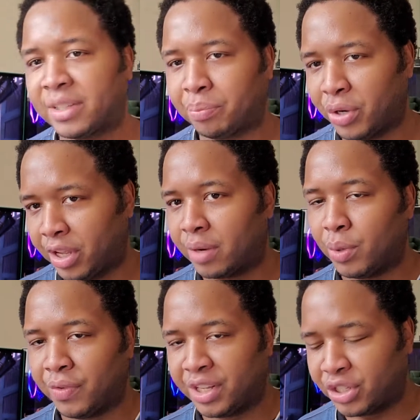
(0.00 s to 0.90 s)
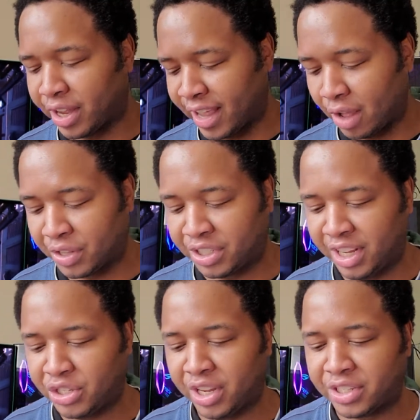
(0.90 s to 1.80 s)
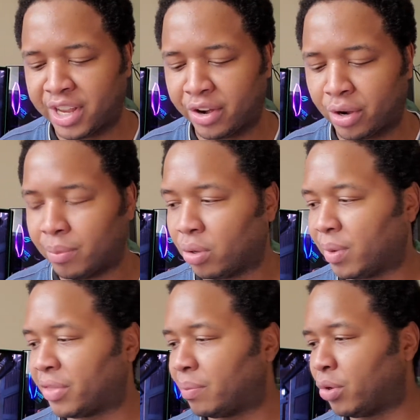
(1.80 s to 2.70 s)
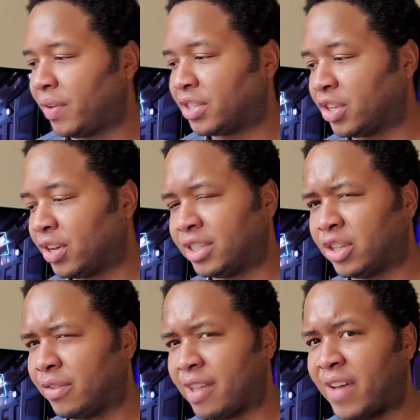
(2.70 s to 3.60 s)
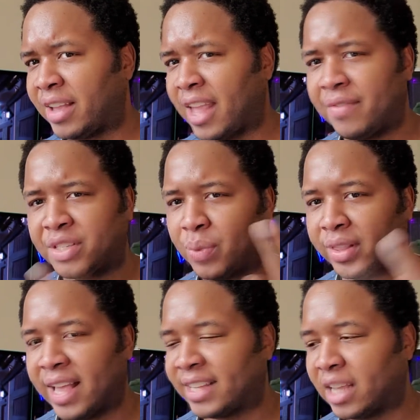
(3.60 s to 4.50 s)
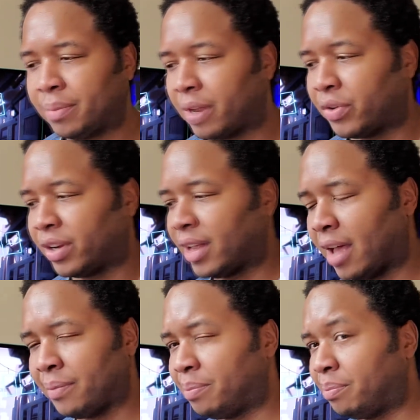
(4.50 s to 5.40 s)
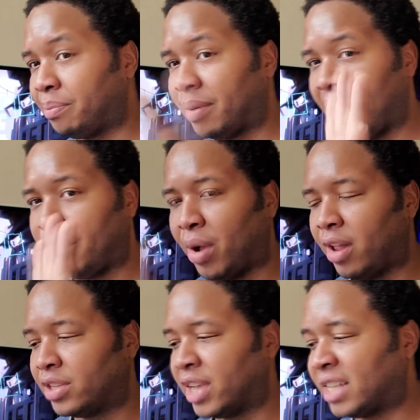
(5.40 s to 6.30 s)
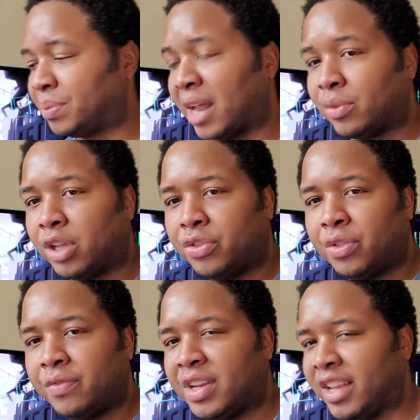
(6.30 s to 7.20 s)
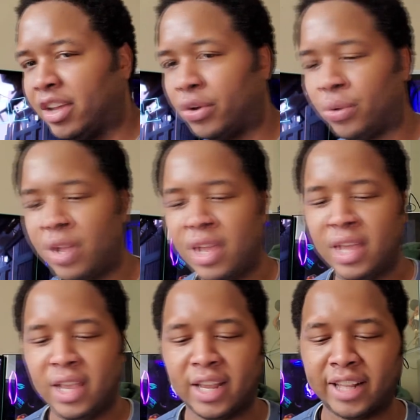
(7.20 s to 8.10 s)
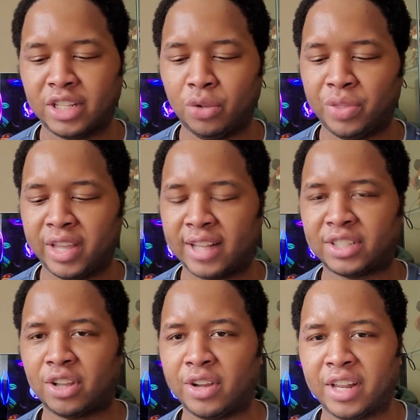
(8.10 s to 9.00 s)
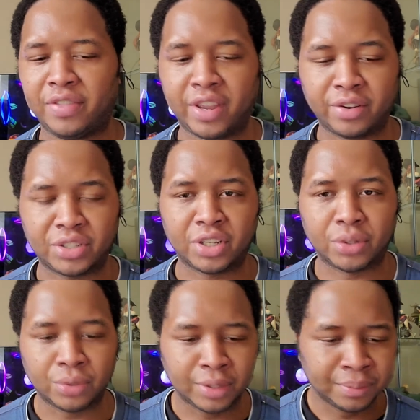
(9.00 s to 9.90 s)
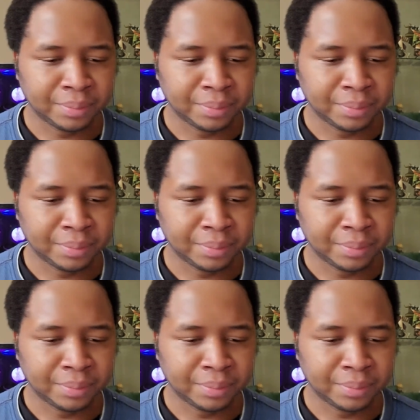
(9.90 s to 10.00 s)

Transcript: a pretty good movie to check out. The CG is terrible, but the movie is good. So if I gave this away last time, I apologize. But I looked through the video, and I don't think I saw it in there. So,